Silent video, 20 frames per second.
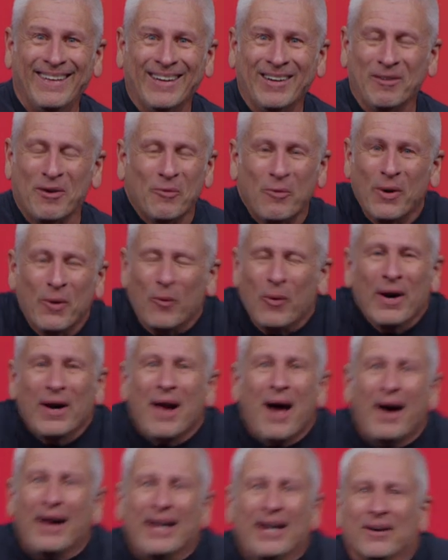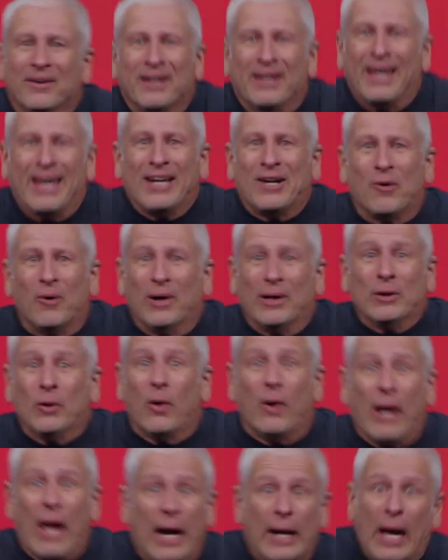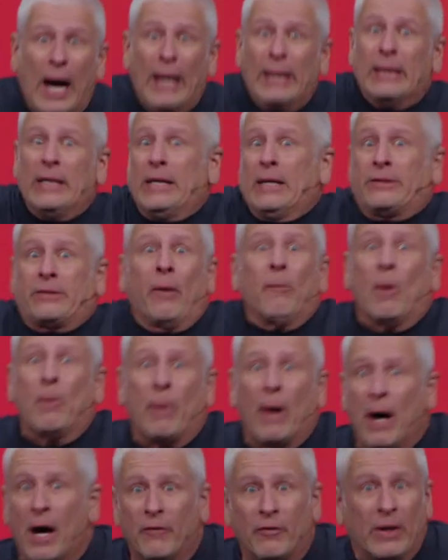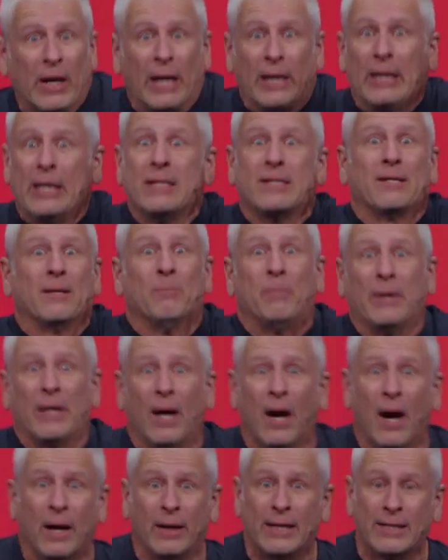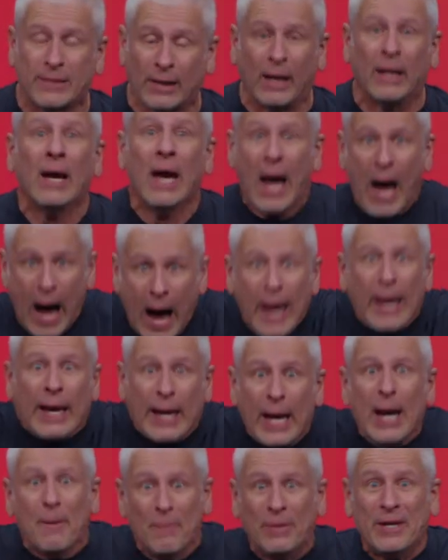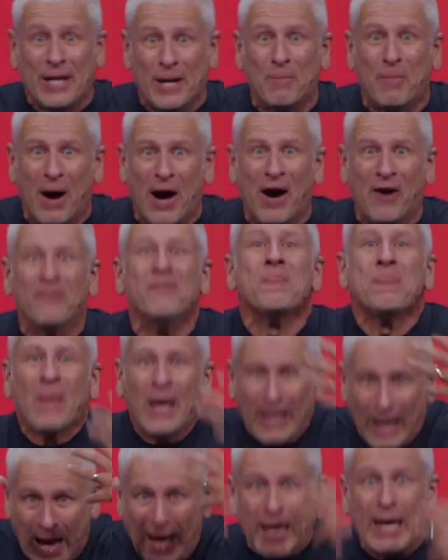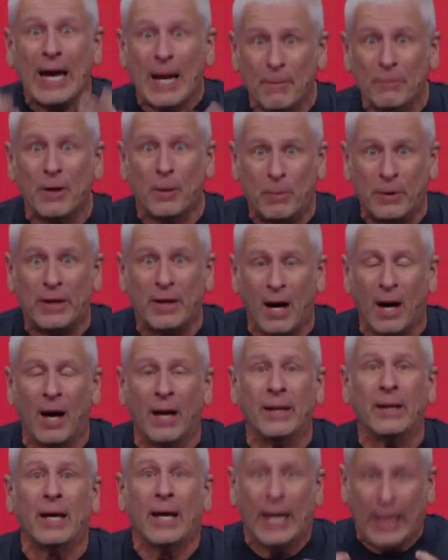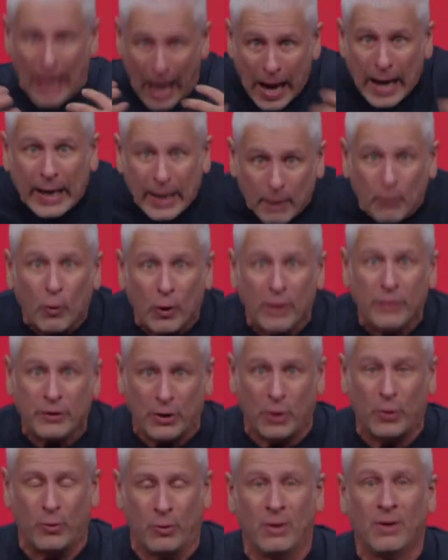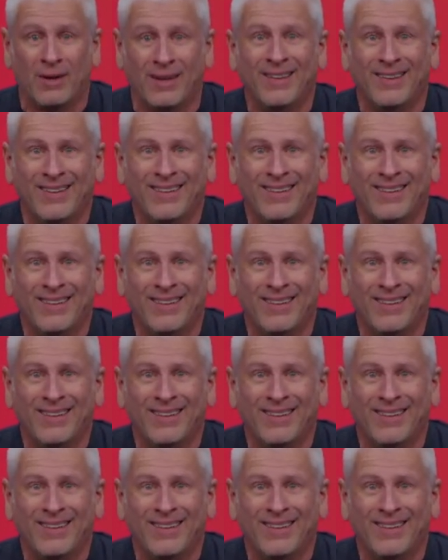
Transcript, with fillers: Well, we're, we're not here today going, Lord, I, I need some above and I need some beyond. He's like, I am the above and I am the beyond and I am with you.